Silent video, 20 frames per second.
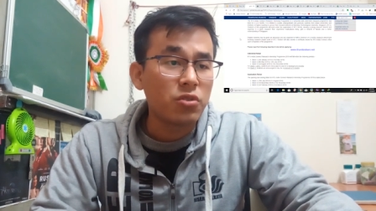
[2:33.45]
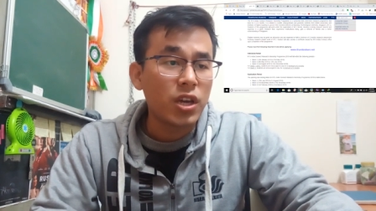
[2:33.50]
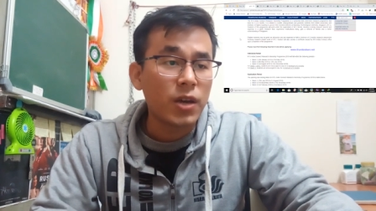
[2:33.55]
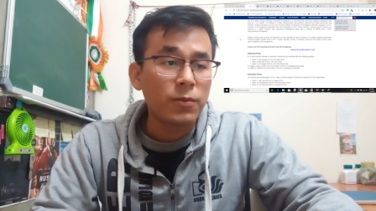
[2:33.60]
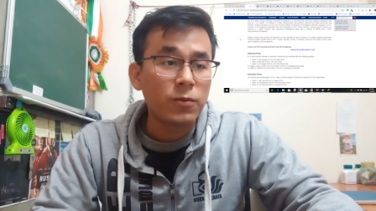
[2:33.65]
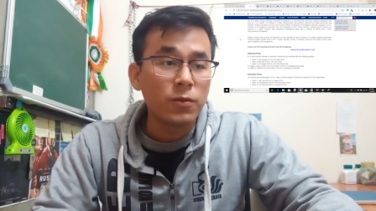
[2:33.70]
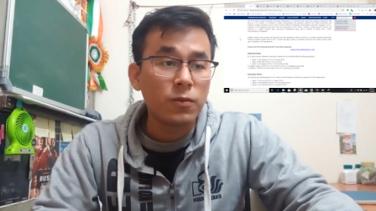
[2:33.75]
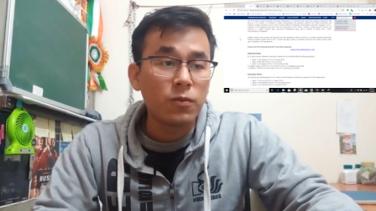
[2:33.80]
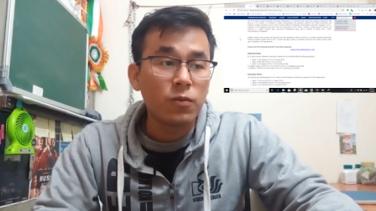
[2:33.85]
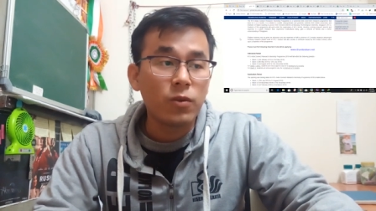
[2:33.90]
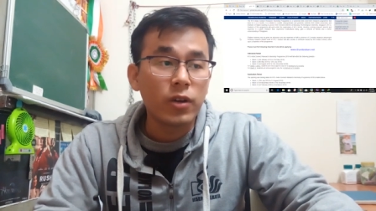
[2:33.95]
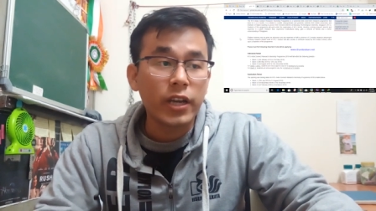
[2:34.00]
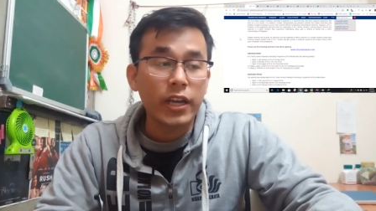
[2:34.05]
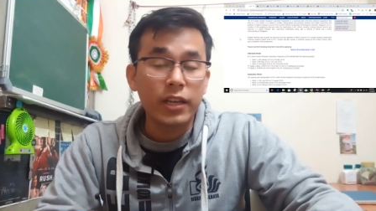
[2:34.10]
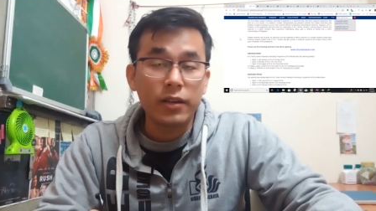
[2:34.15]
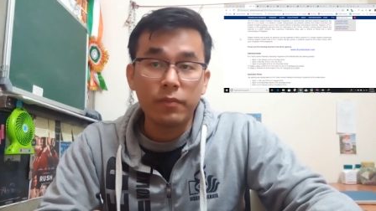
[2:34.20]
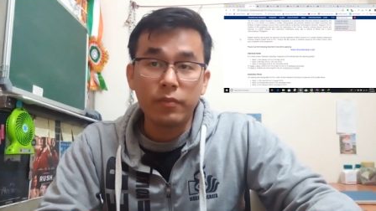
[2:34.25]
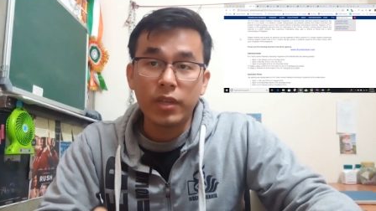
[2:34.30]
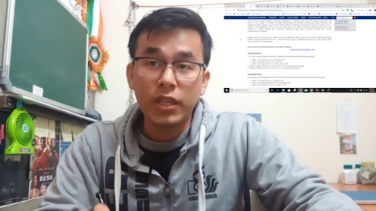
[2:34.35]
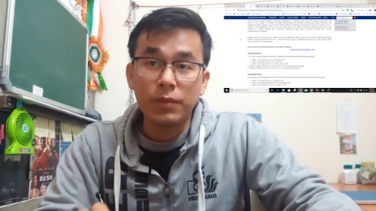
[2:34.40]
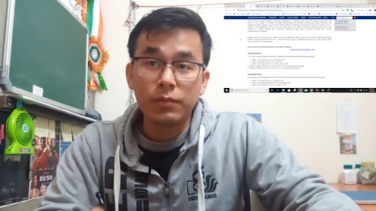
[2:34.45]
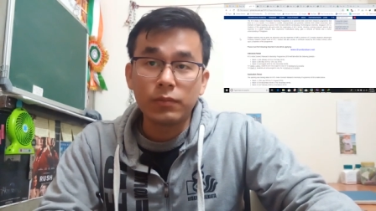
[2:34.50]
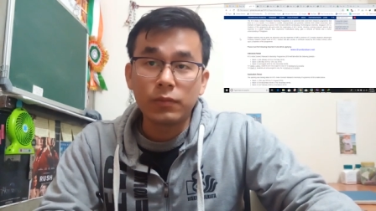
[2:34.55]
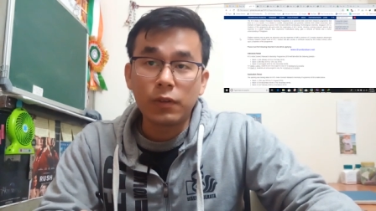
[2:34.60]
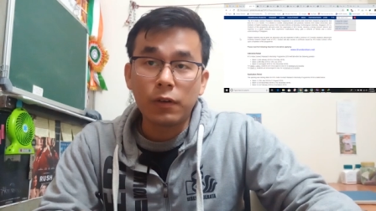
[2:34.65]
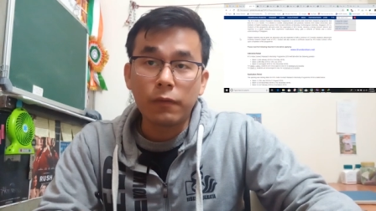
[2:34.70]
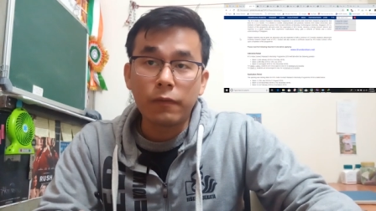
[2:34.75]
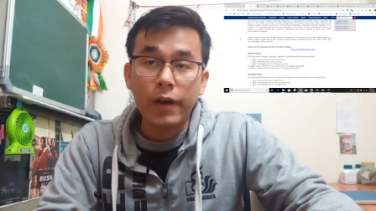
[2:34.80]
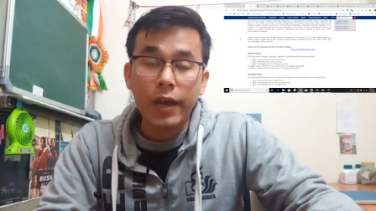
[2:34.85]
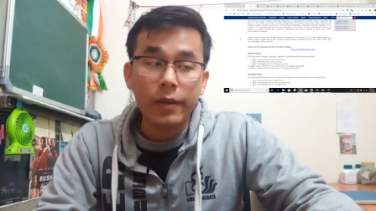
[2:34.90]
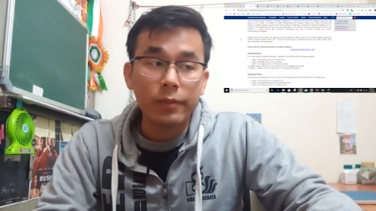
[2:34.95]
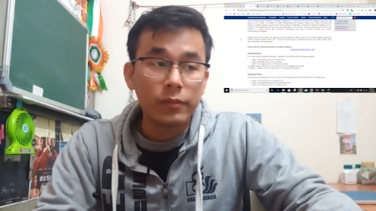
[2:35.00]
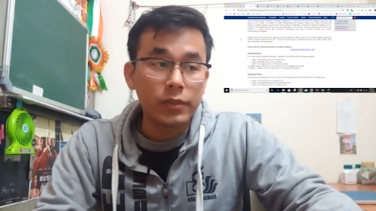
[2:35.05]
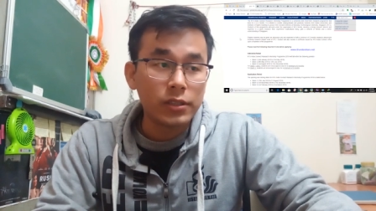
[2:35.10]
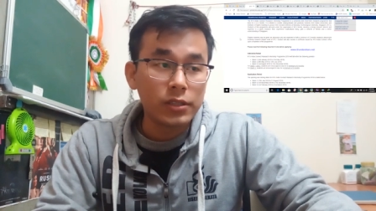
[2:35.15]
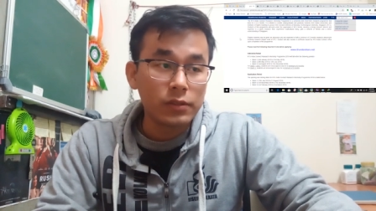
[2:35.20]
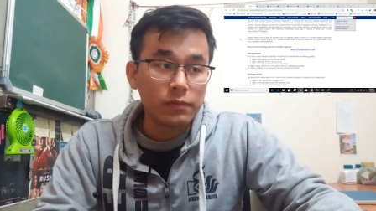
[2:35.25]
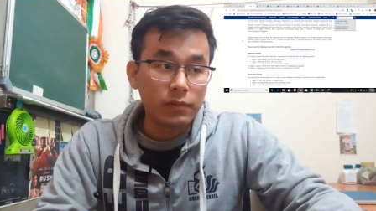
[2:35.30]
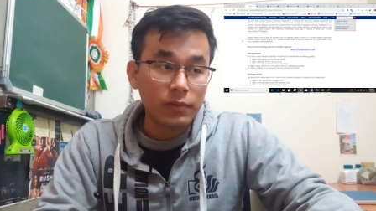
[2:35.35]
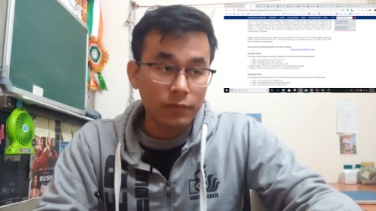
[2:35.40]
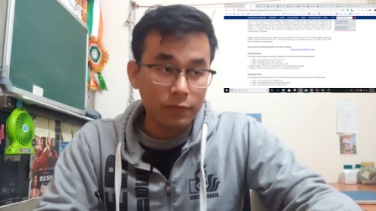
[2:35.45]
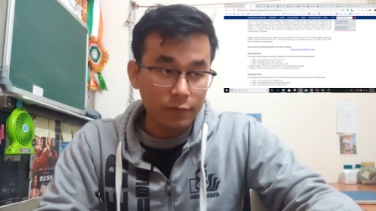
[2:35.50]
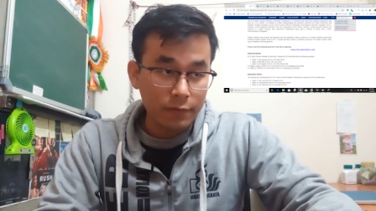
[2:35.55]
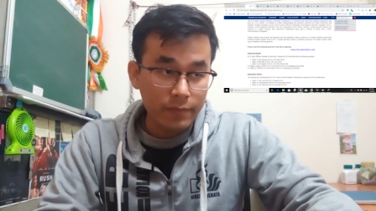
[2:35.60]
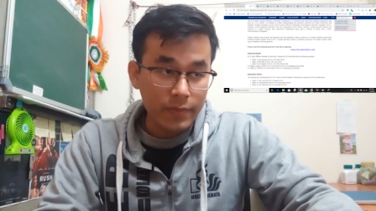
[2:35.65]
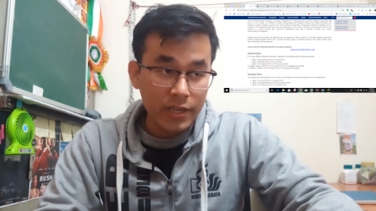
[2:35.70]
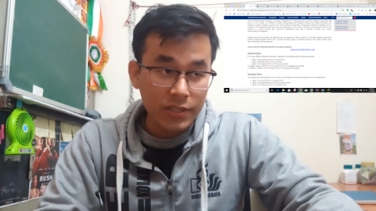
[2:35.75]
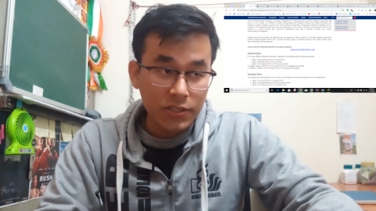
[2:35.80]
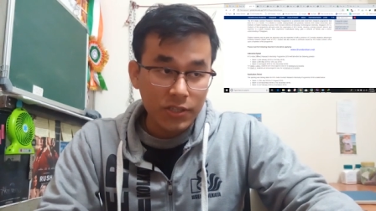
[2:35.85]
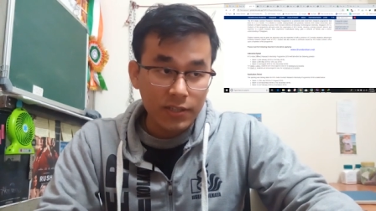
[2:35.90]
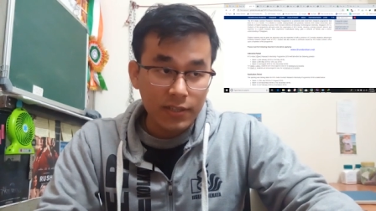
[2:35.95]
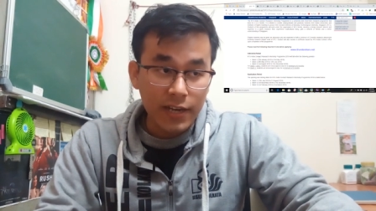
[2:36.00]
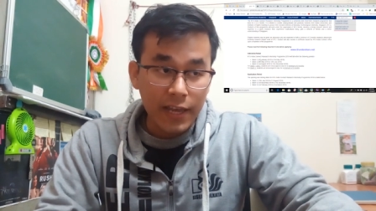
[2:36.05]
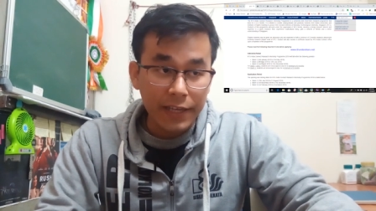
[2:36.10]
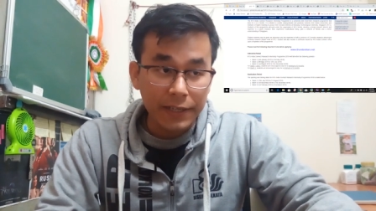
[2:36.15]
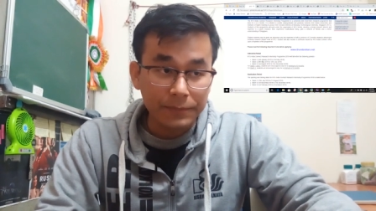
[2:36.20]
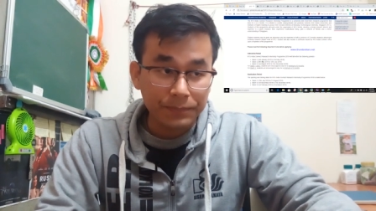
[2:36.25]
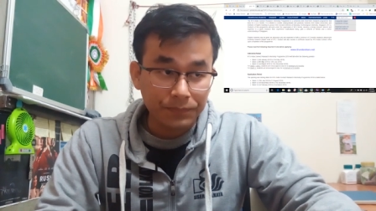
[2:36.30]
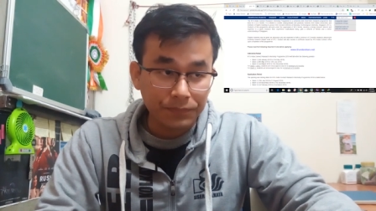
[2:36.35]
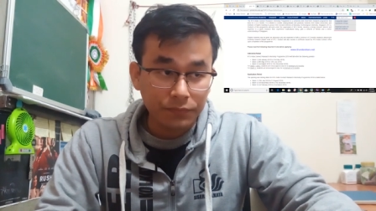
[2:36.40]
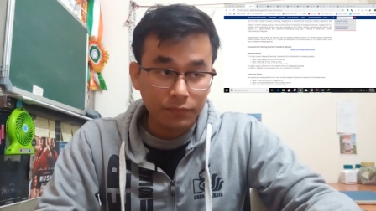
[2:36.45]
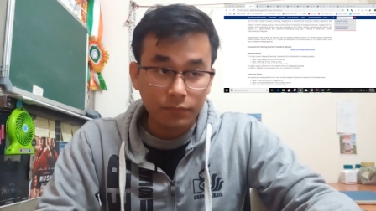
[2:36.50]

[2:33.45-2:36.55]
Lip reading: we have to work at a minimum of 5 months. But for batches like